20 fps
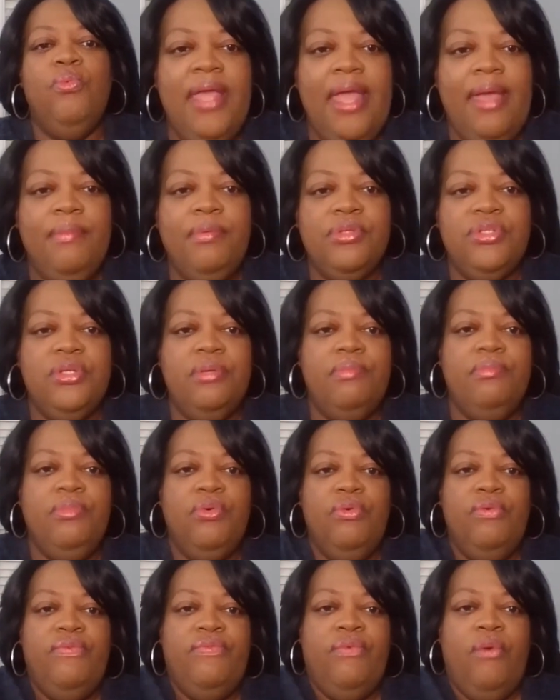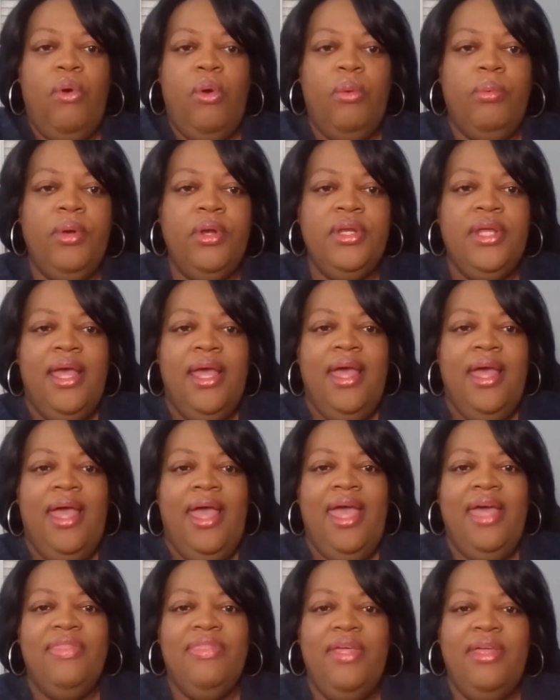be able to move forward.
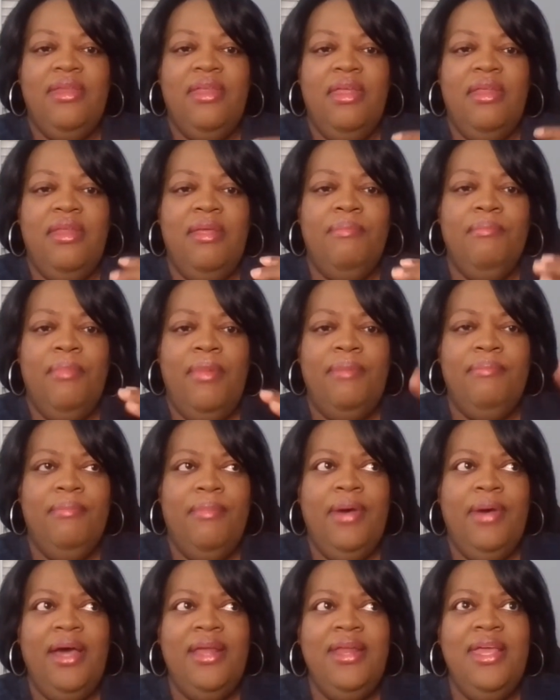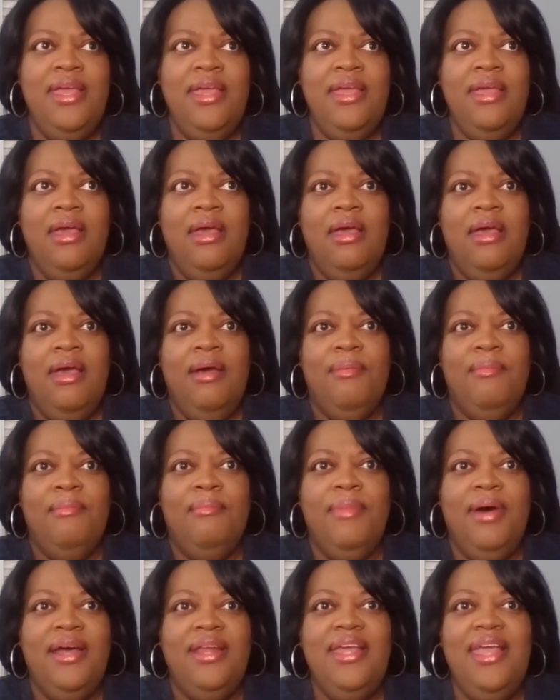And then and money
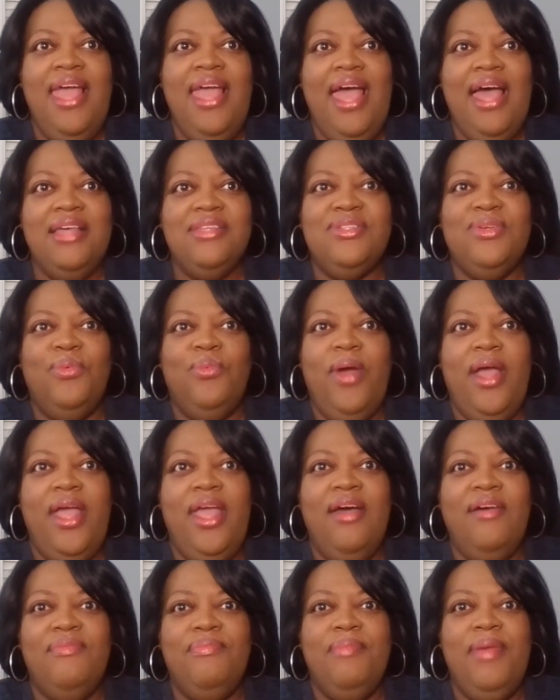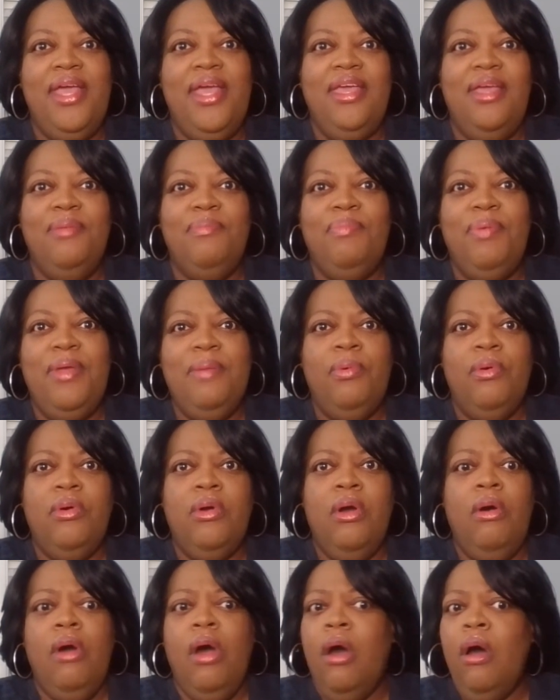has a way of making people
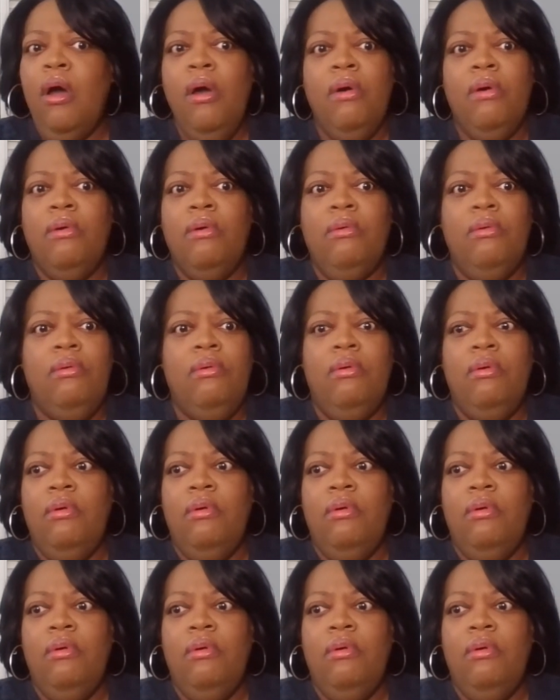go, oh,